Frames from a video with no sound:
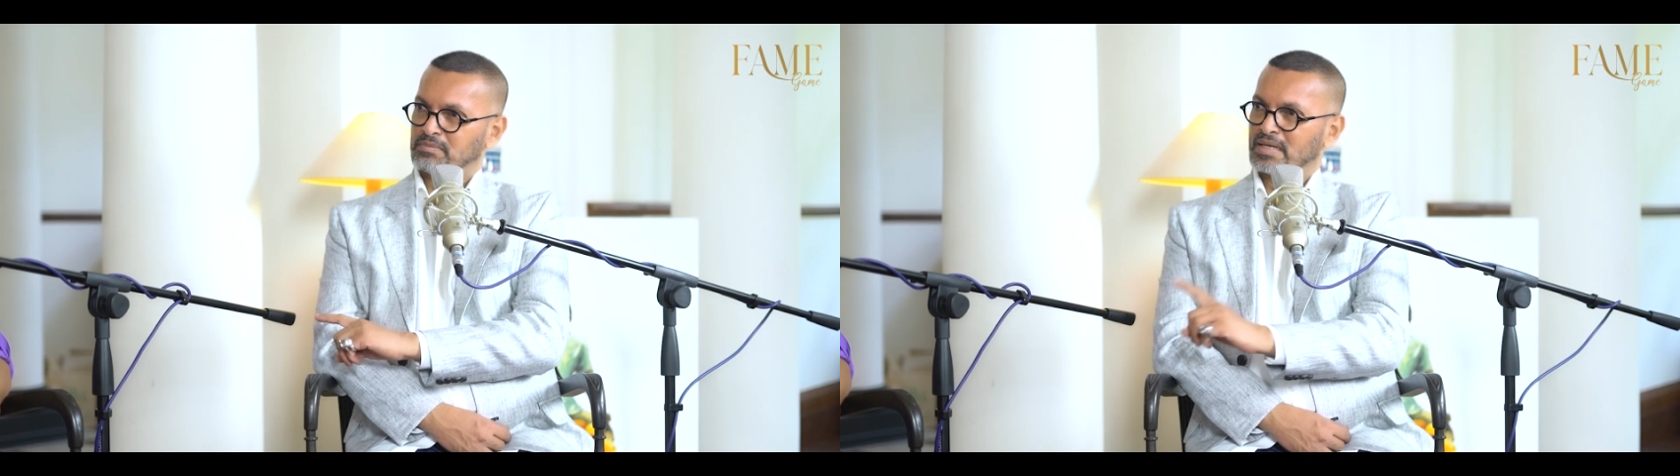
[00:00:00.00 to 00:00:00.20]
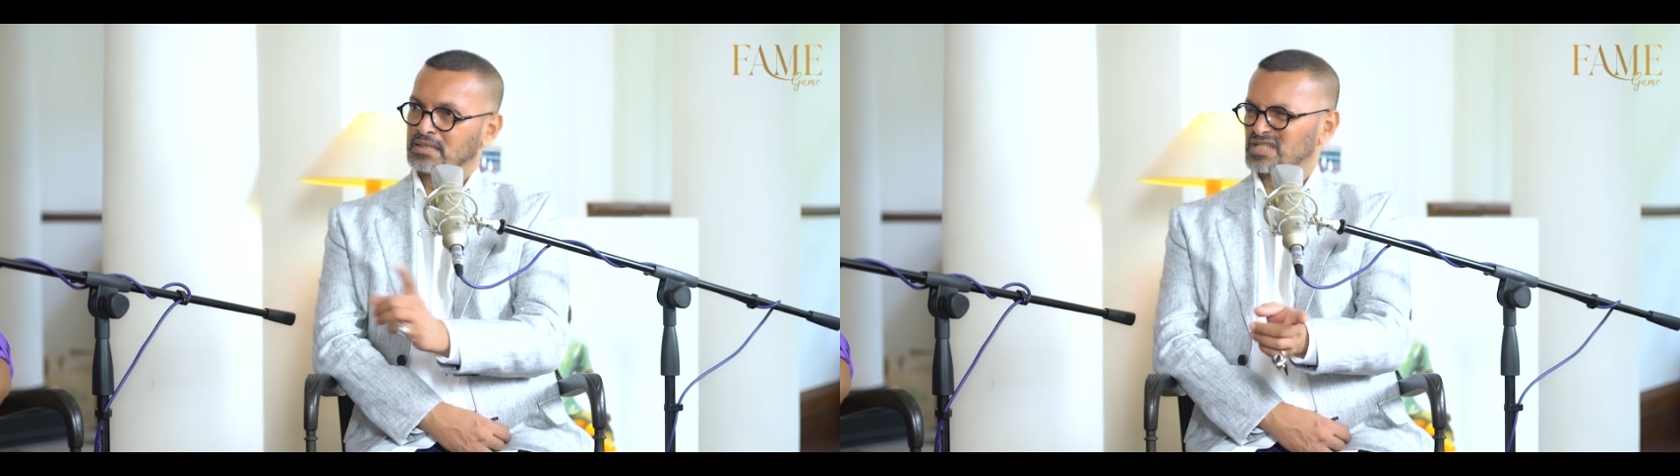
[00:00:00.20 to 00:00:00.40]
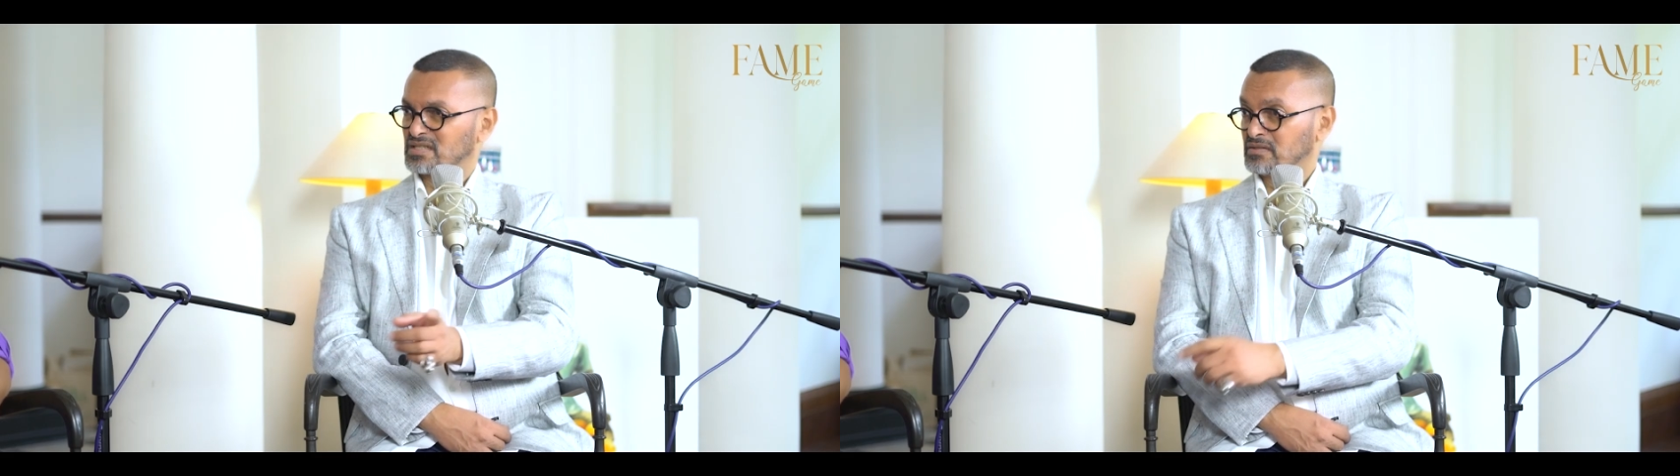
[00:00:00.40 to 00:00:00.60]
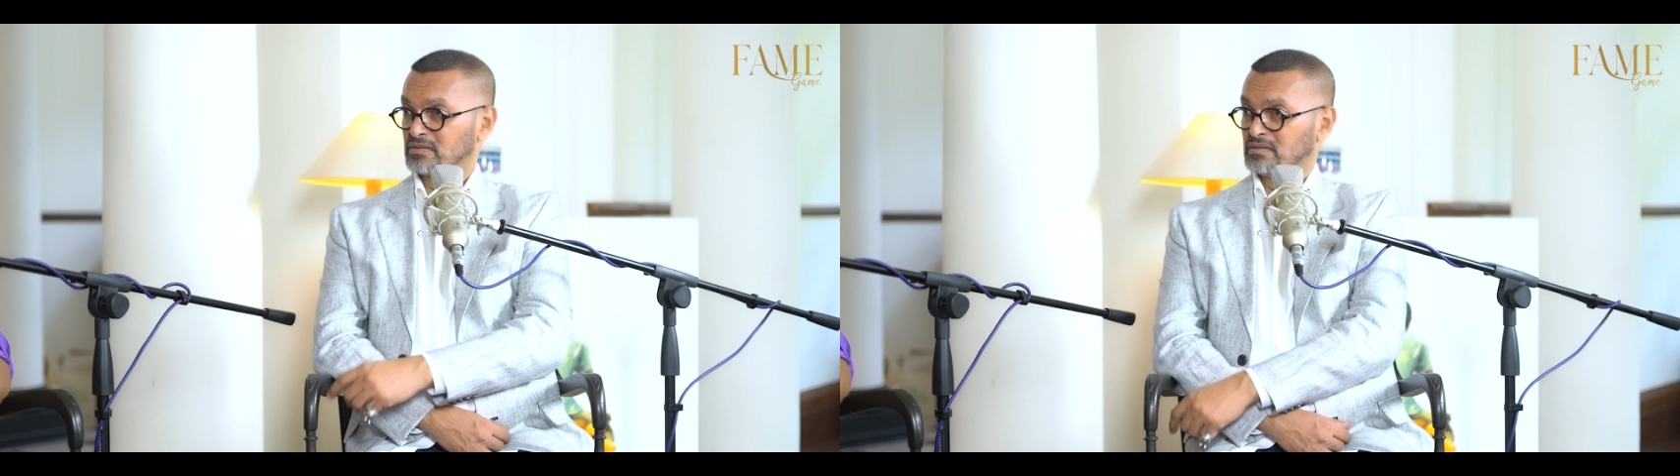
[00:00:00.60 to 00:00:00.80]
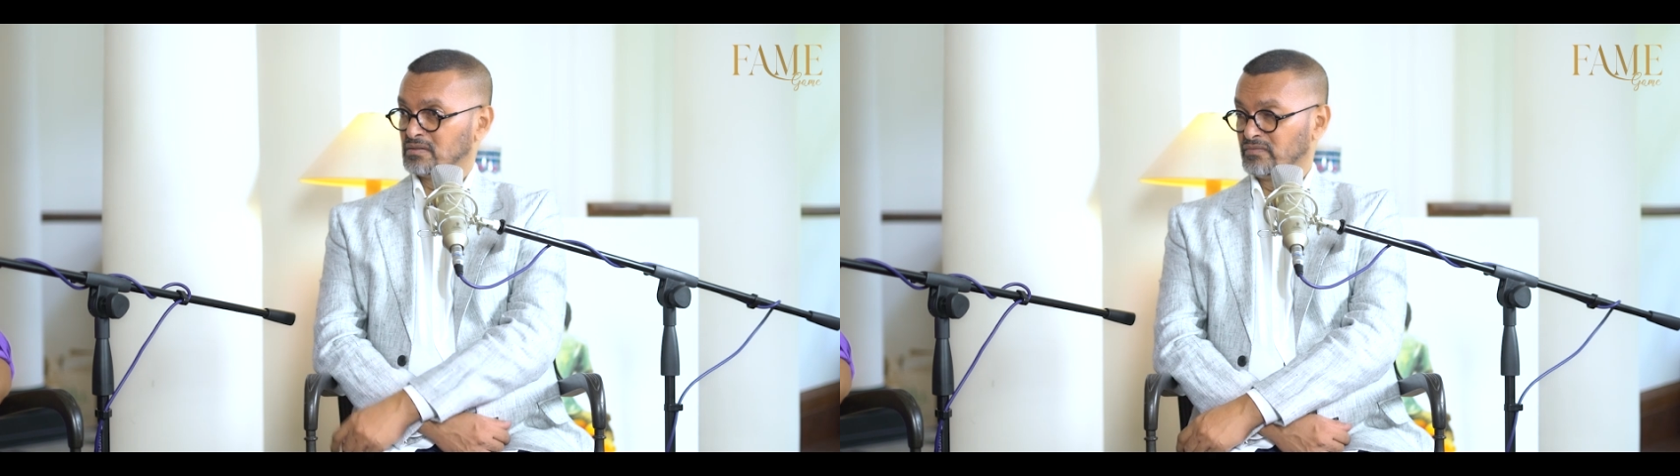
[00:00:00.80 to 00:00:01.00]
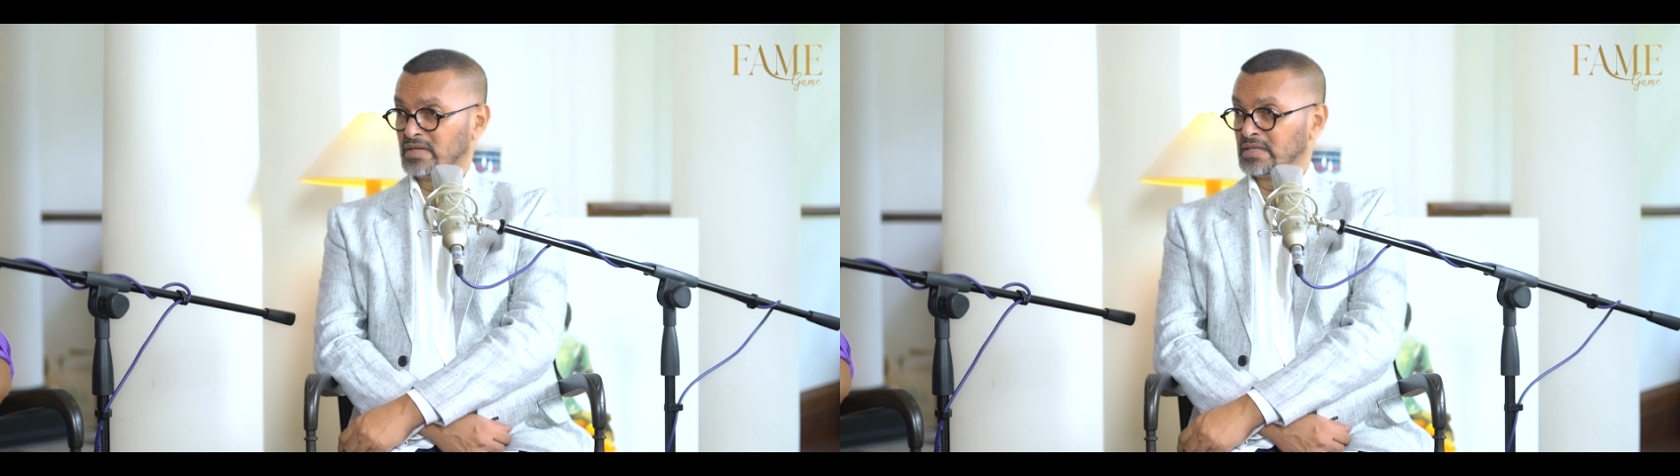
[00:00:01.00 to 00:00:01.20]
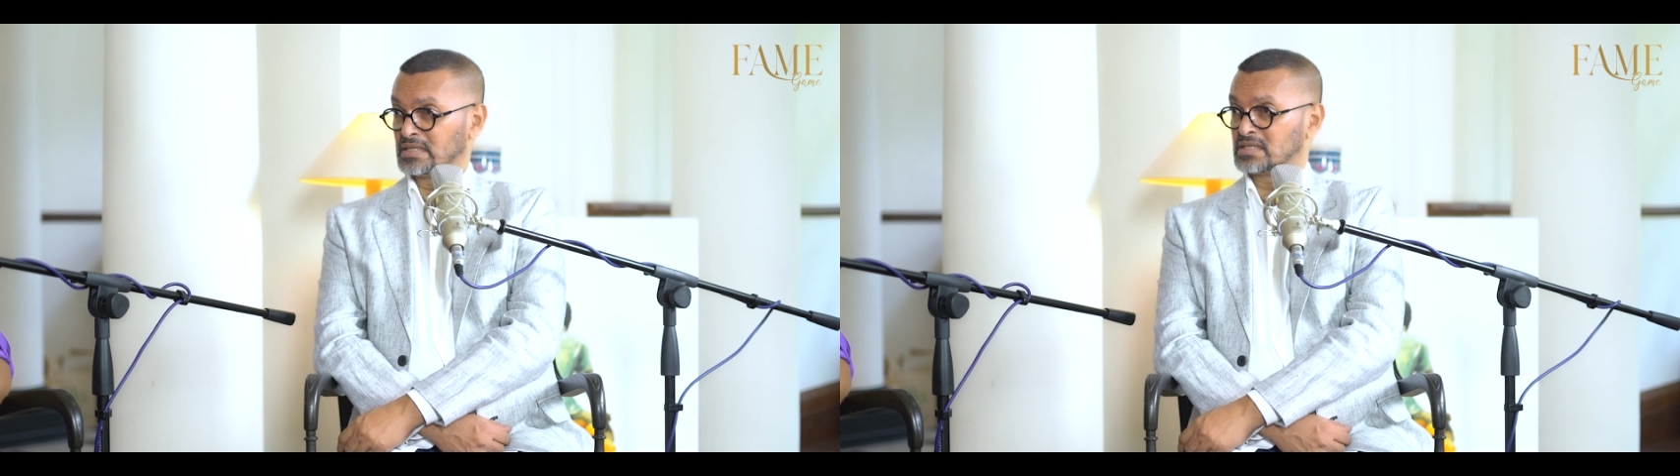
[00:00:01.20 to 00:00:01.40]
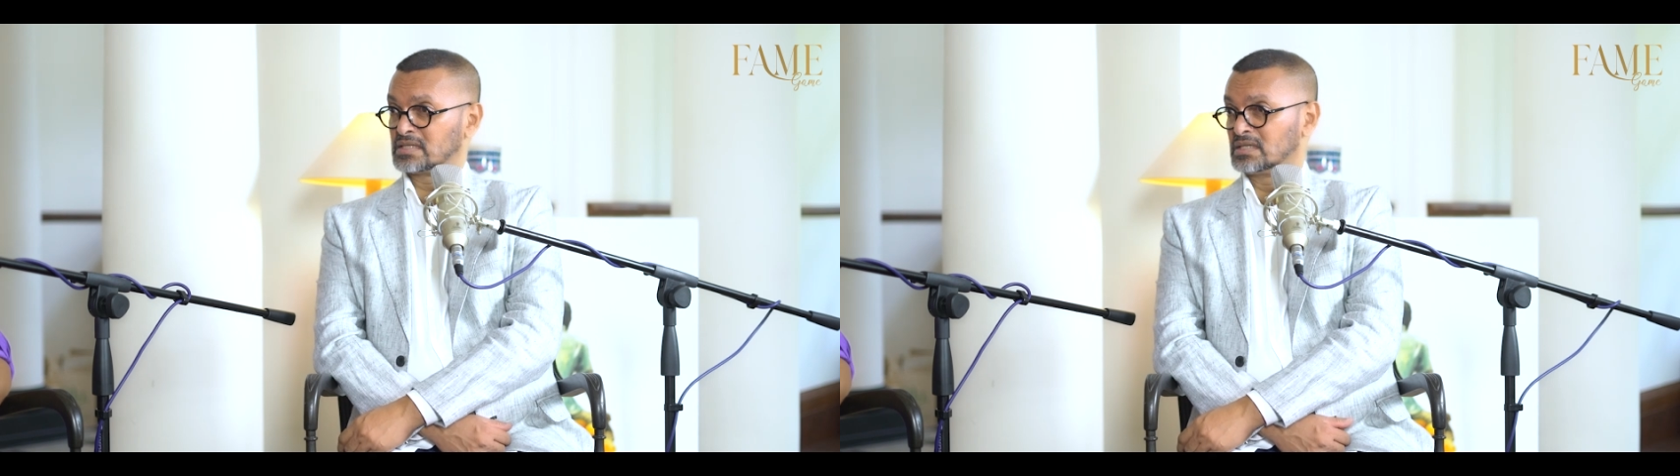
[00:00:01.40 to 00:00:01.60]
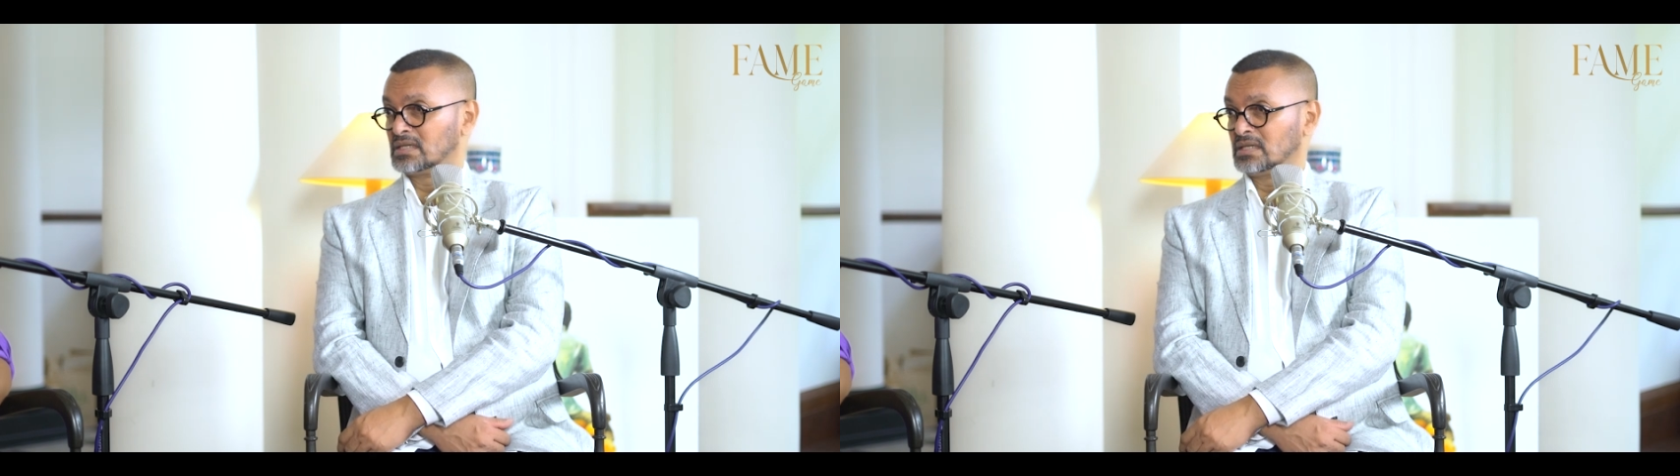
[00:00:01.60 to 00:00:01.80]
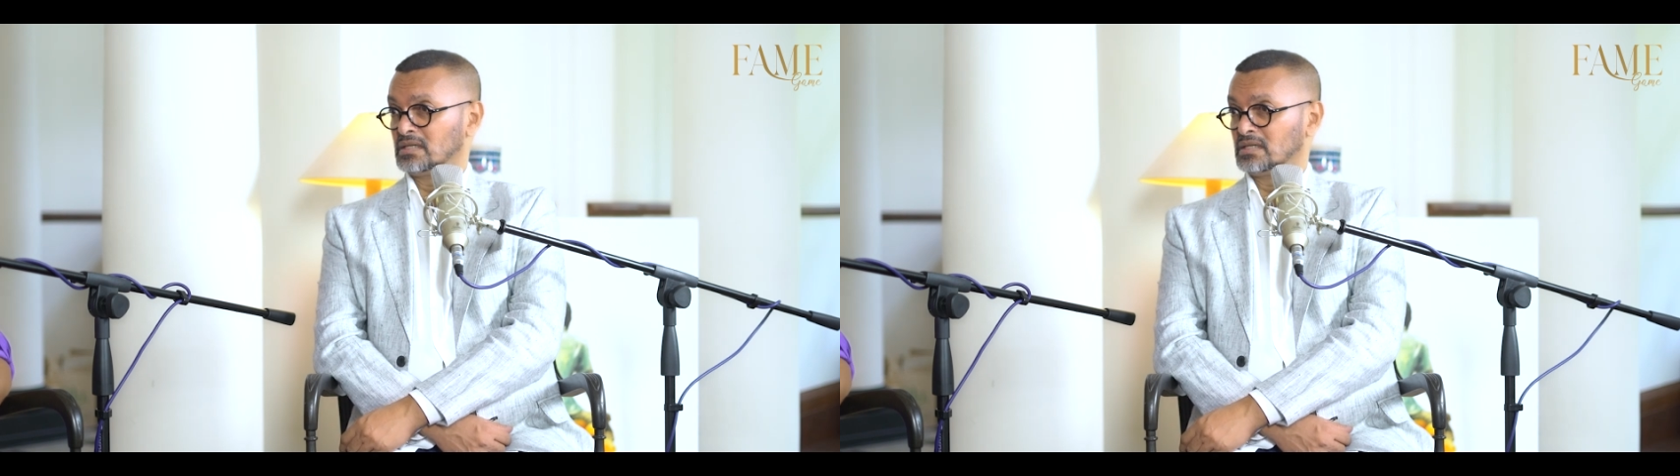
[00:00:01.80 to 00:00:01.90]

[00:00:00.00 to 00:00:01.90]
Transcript: minus, villainous,